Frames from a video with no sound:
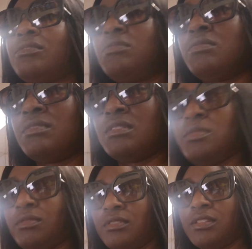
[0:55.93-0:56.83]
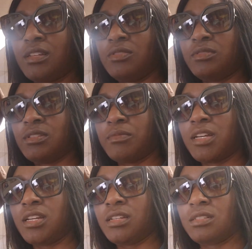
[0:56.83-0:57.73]
the coconut oil that I use
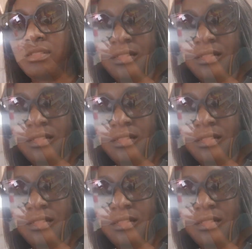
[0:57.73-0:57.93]
in my hair.